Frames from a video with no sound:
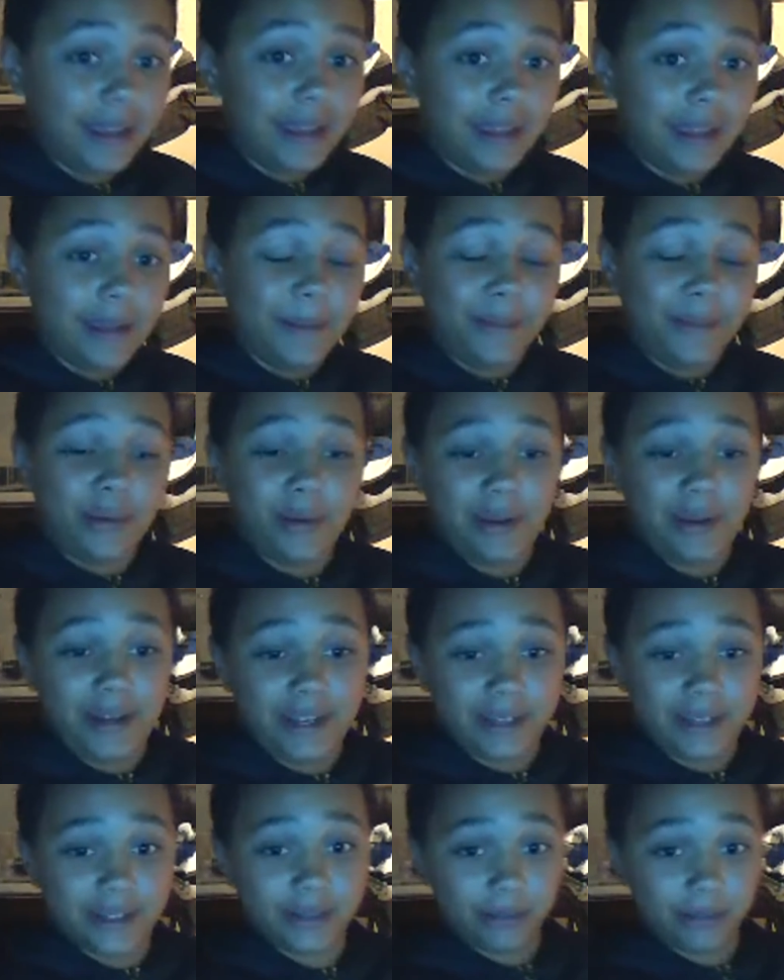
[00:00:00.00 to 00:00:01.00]
input
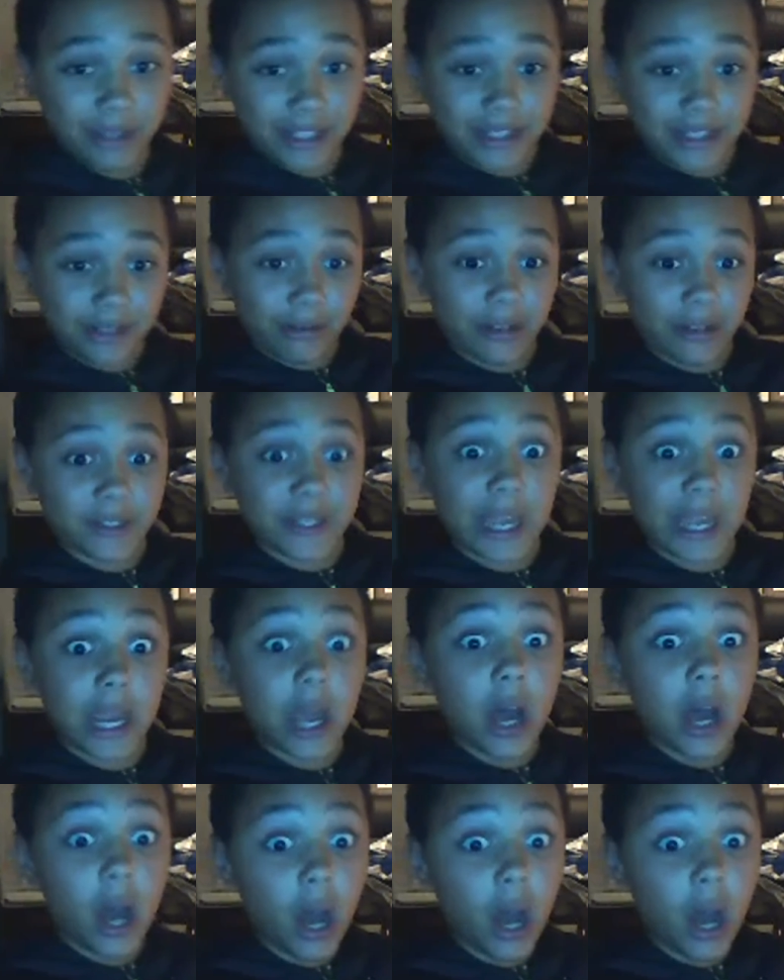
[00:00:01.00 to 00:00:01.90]
into it, so I was like,